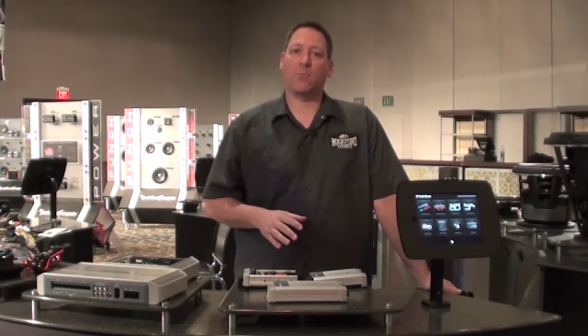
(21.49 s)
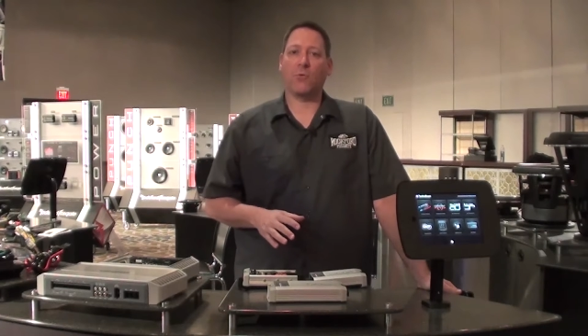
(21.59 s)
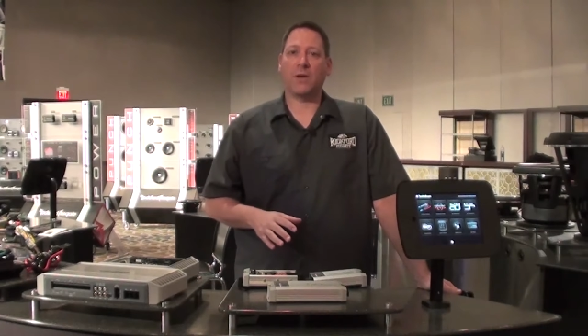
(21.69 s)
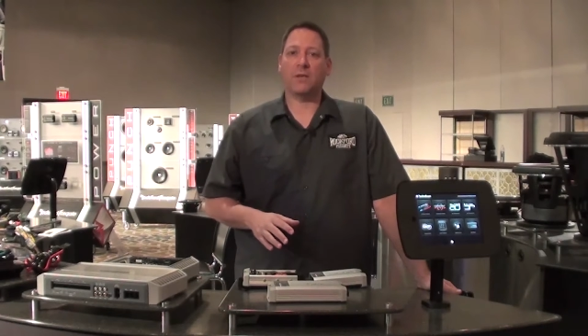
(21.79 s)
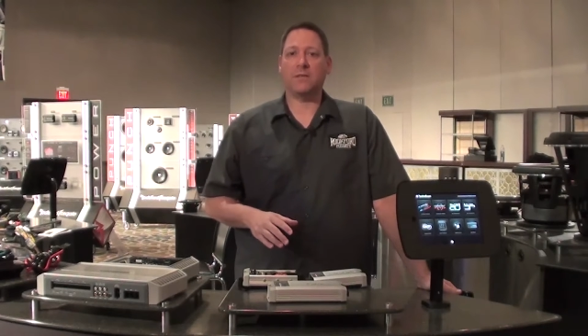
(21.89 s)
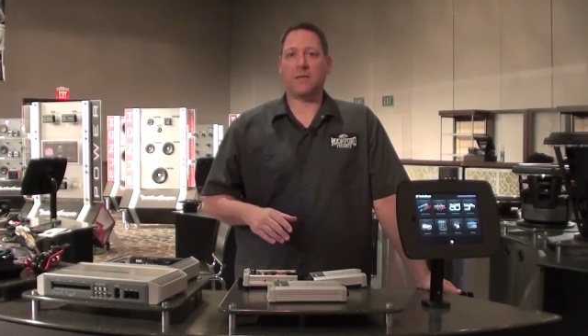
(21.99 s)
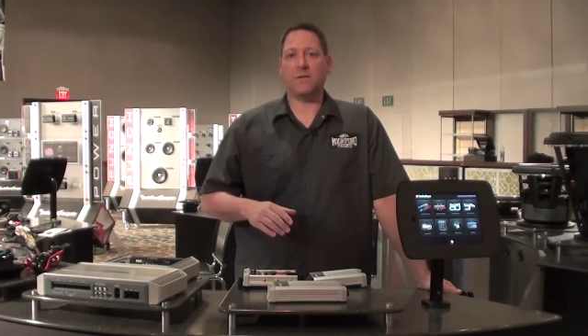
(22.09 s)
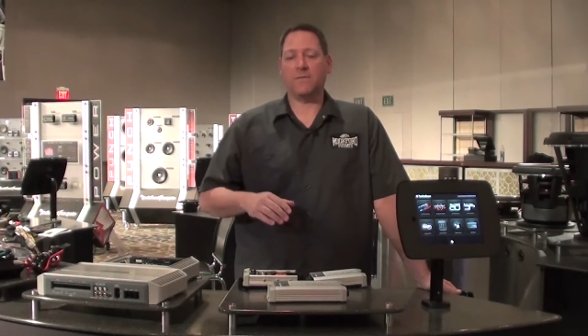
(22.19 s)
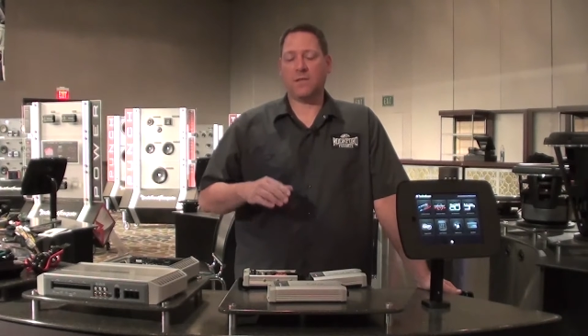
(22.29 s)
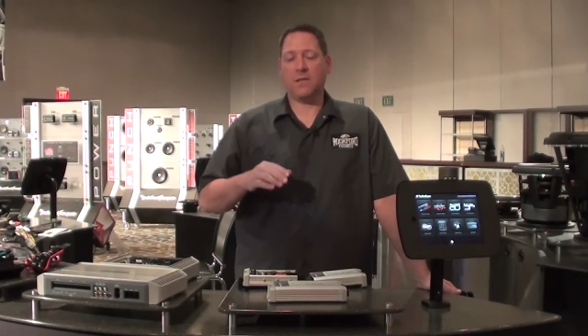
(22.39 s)
Marine to
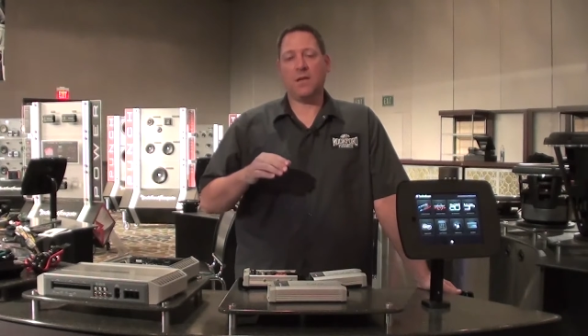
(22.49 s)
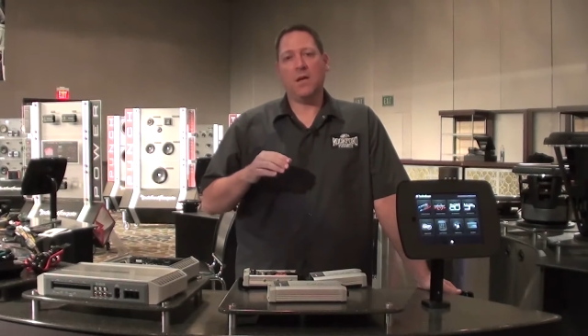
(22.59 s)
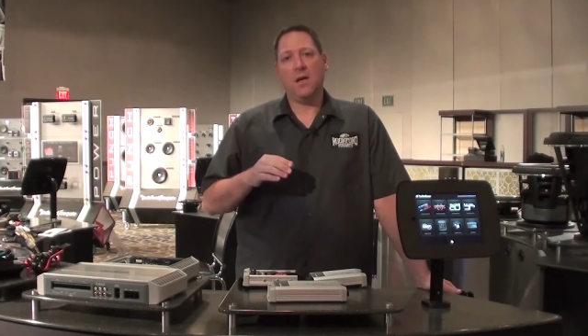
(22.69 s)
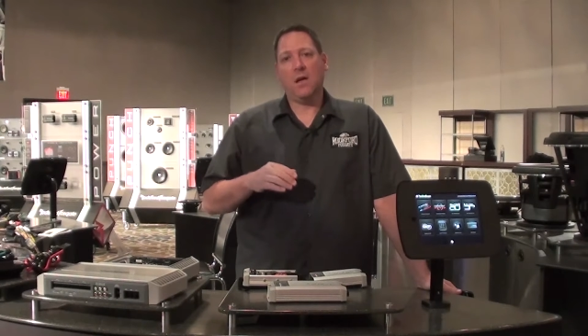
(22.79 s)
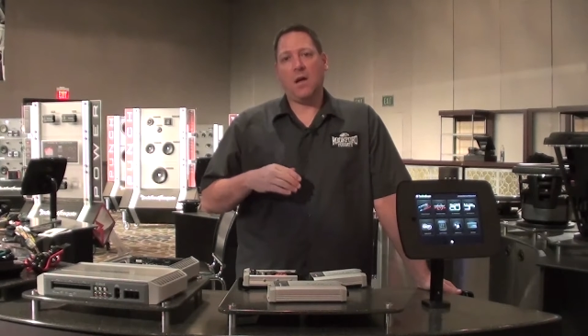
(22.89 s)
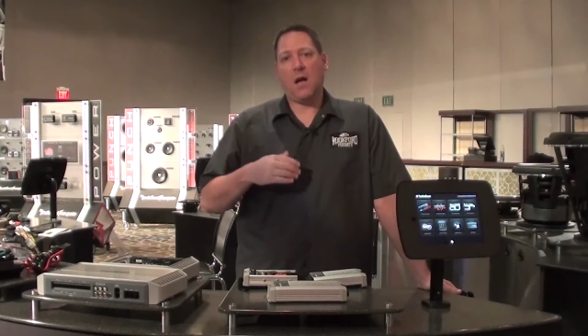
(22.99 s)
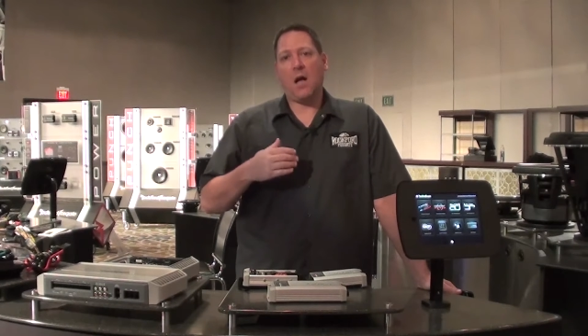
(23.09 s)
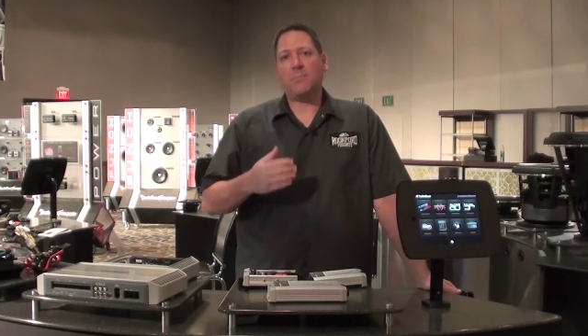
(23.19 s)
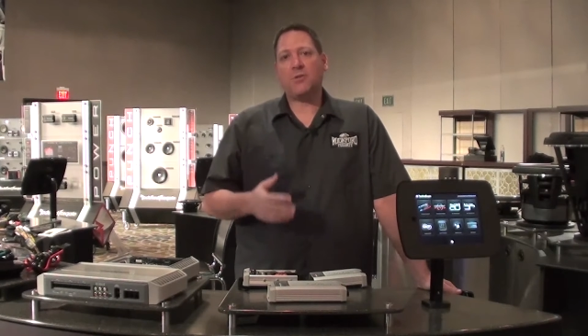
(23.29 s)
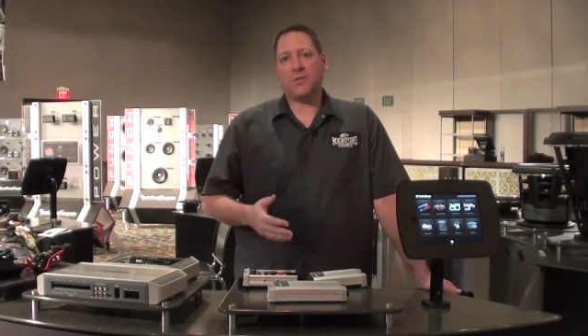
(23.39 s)
give the
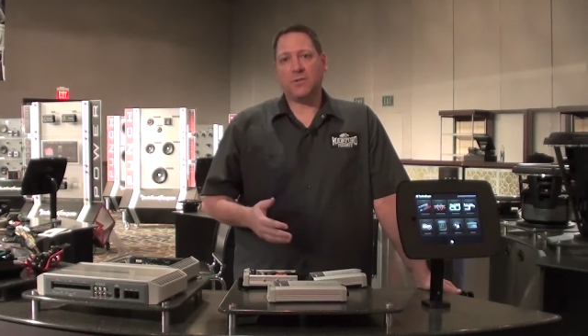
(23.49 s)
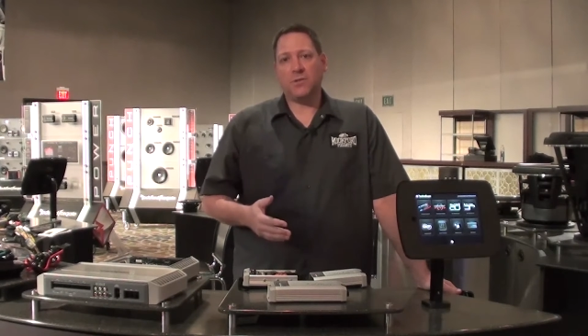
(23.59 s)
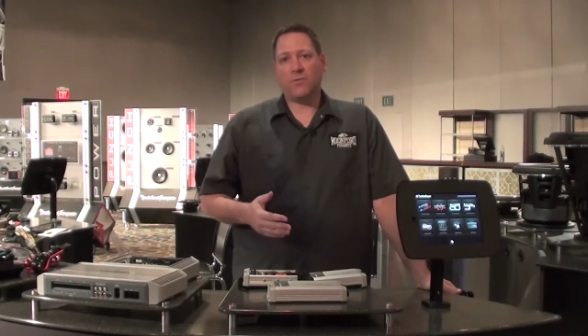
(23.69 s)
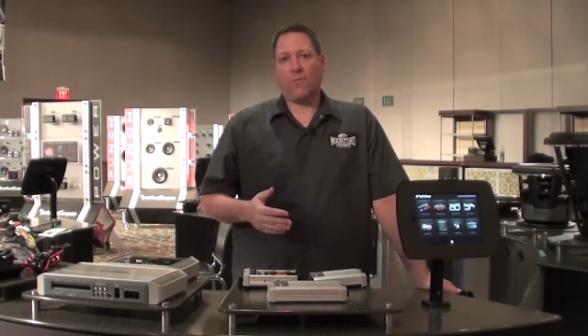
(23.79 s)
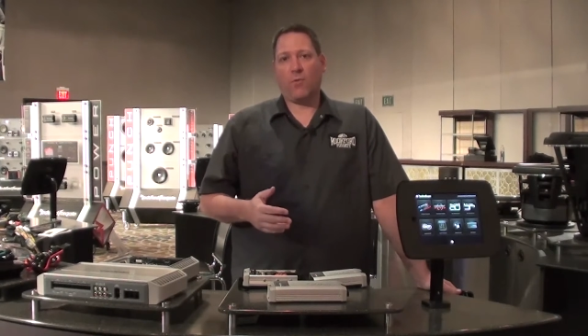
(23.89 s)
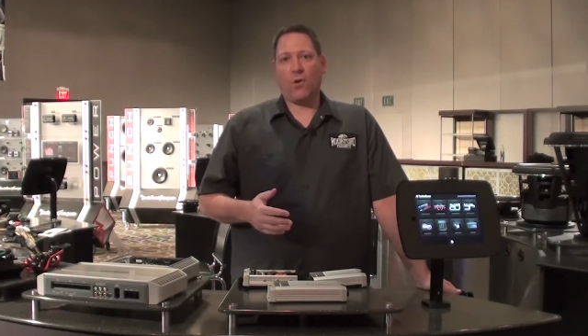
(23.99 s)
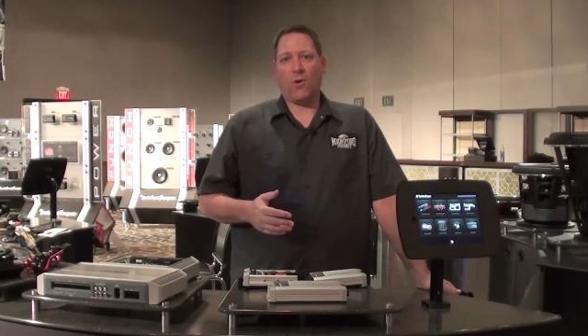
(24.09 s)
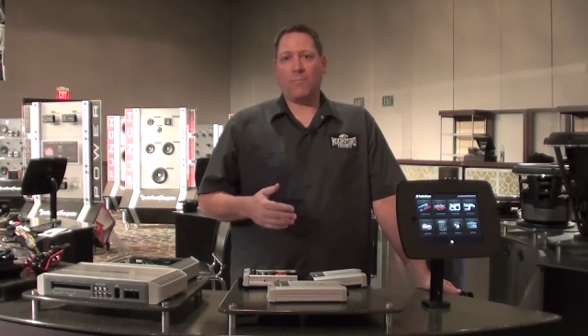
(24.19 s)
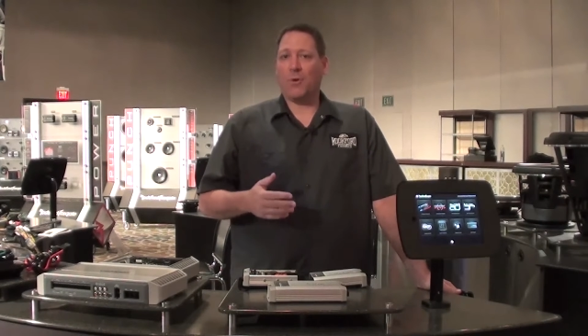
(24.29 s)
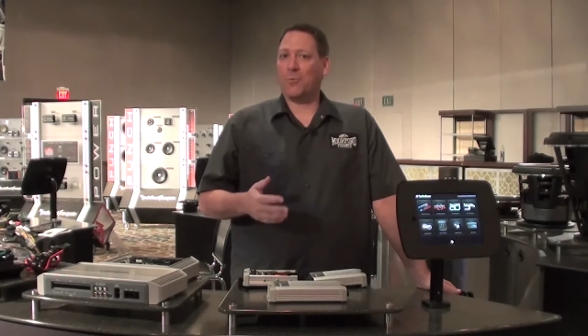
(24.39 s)
options for
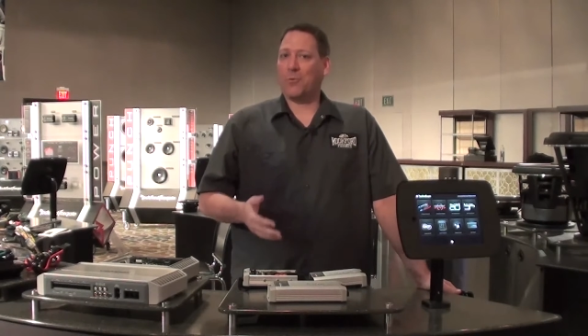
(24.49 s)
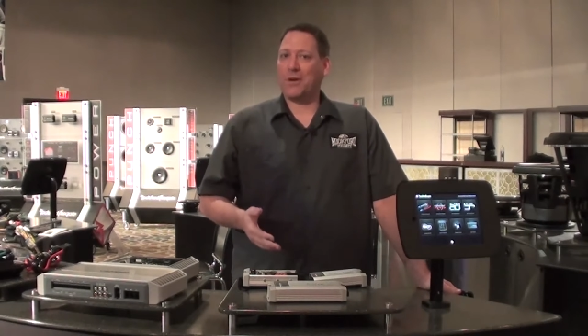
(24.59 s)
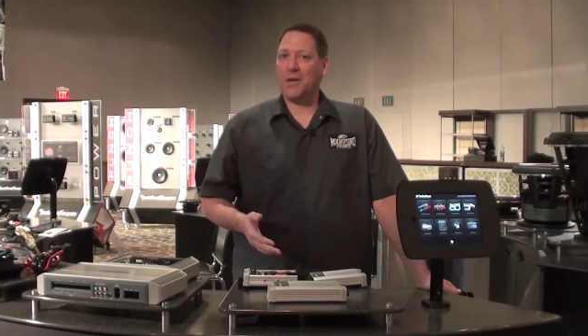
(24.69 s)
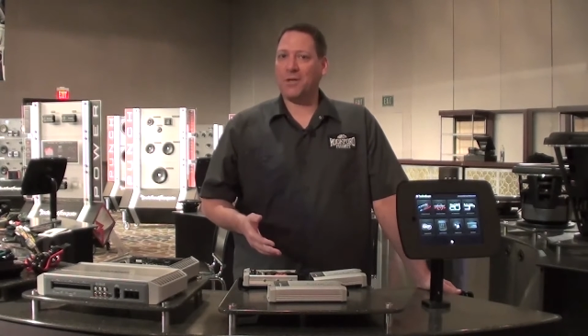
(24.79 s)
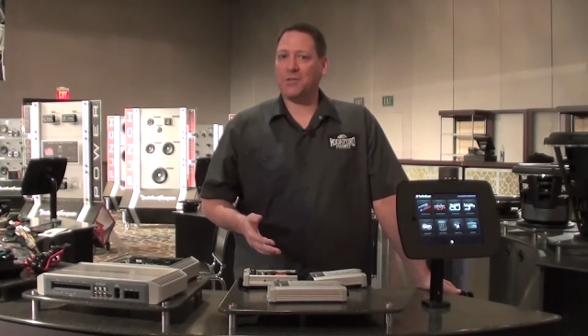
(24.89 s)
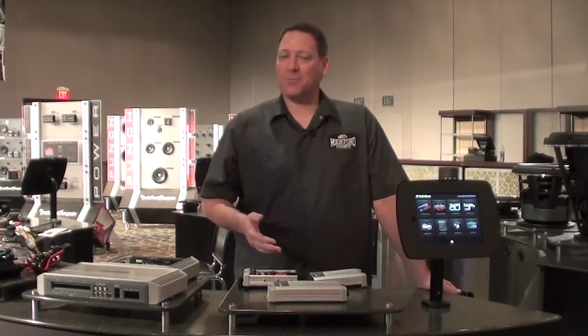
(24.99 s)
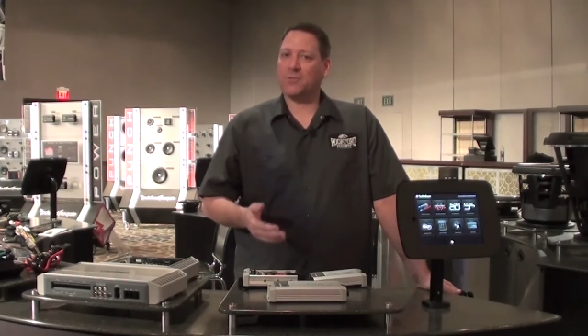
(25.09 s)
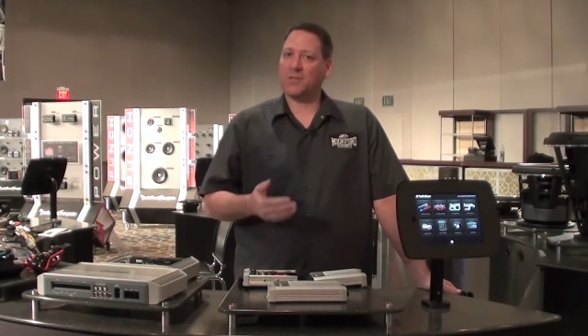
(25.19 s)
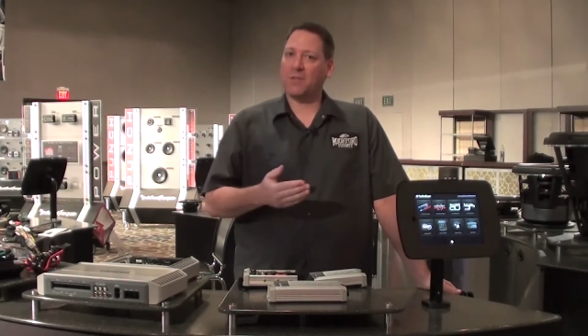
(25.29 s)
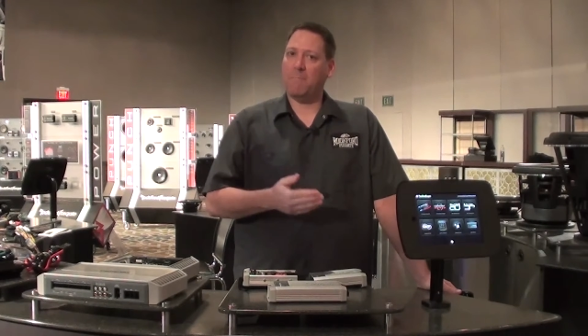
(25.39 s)
our Moto Marine
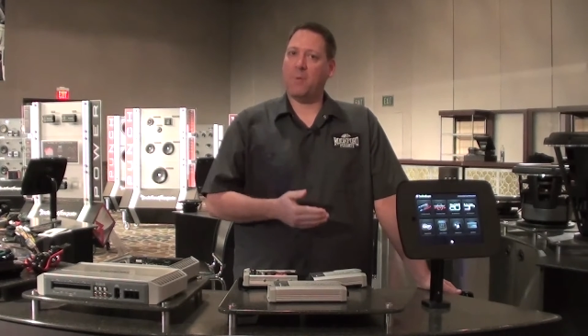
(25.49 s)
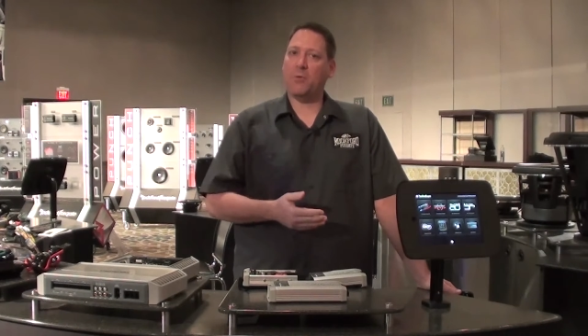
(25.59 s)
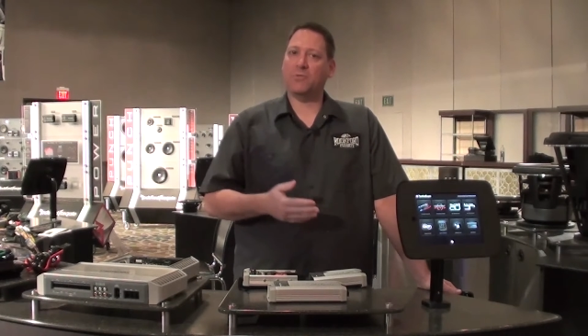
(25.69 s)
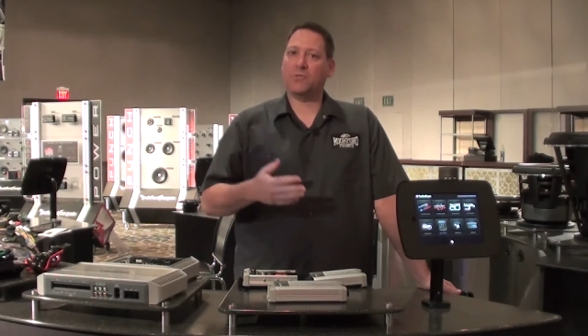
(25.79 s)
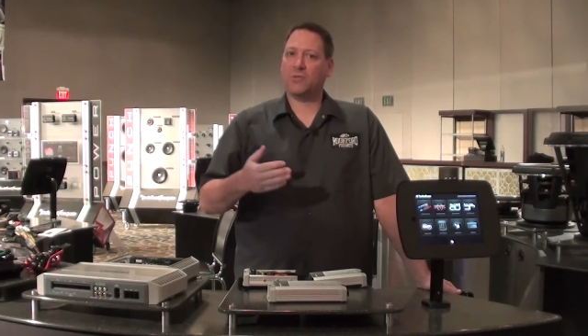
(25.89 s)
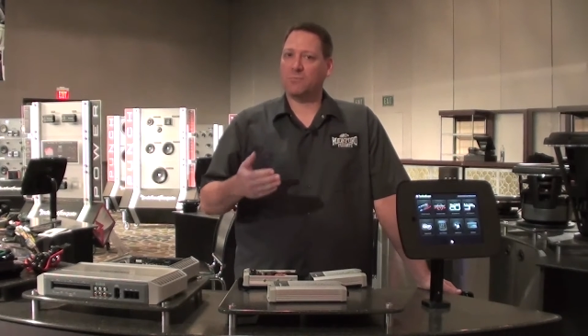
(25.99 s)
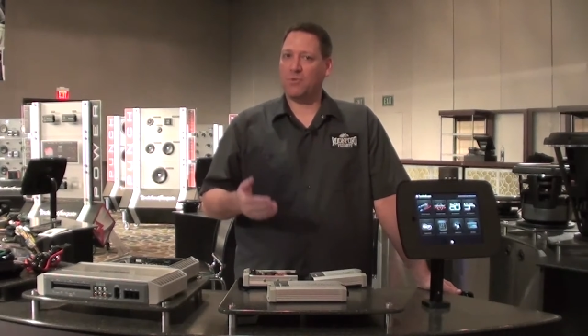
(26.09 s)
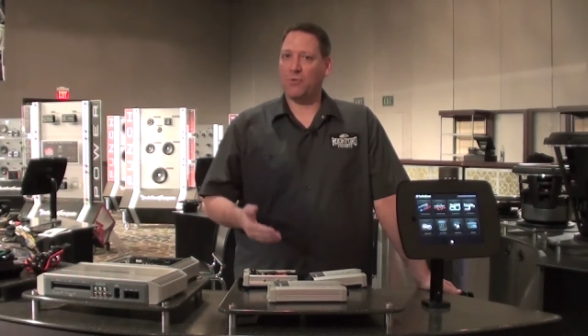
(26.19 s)
customers in the boats,